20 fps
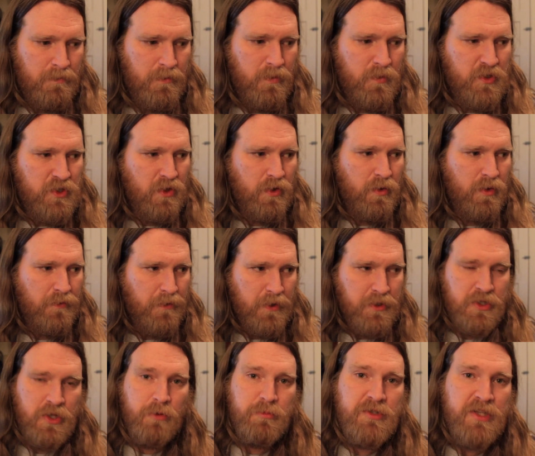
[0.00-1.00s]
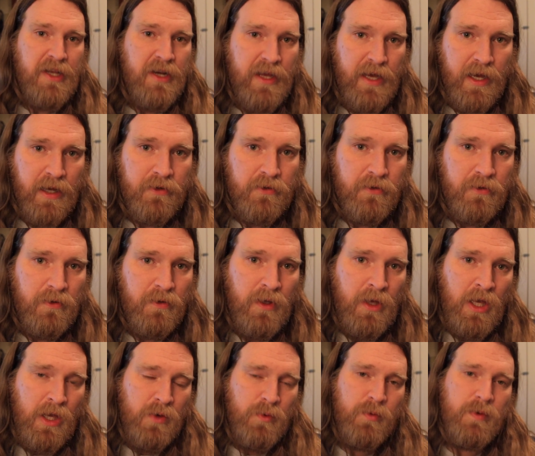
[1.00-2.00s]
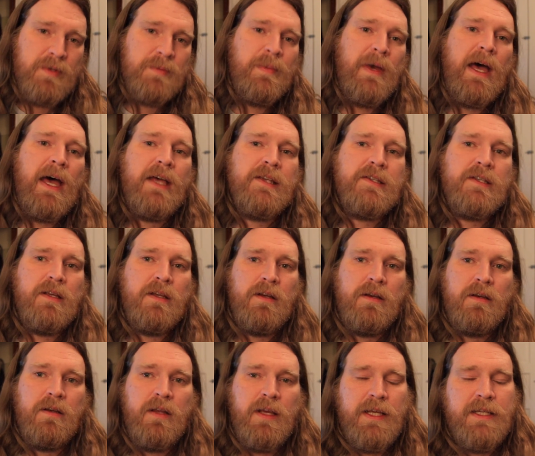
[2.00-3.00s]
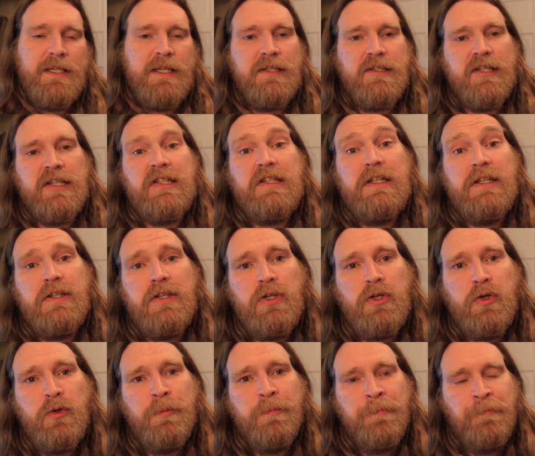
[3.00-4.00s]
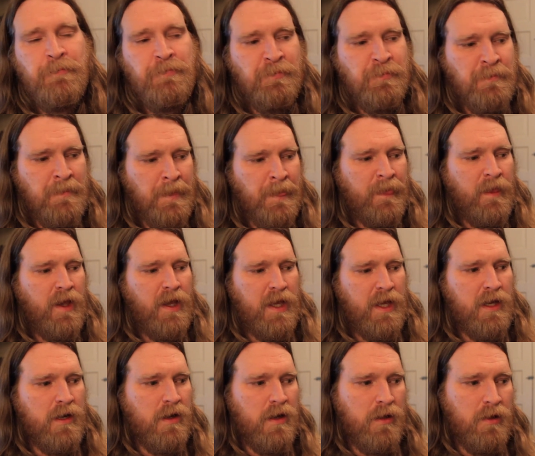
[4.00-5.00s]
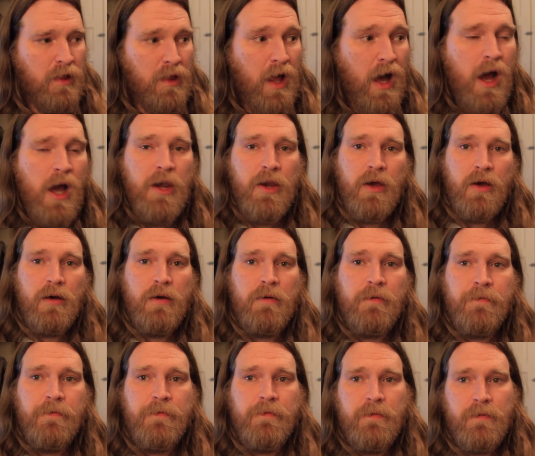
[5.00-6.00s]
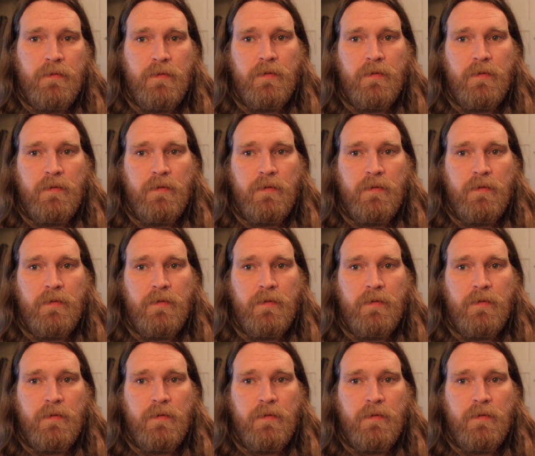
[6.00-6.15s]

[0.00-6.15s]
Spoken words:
So the first Homestead Act was passed in 1862, and a lot of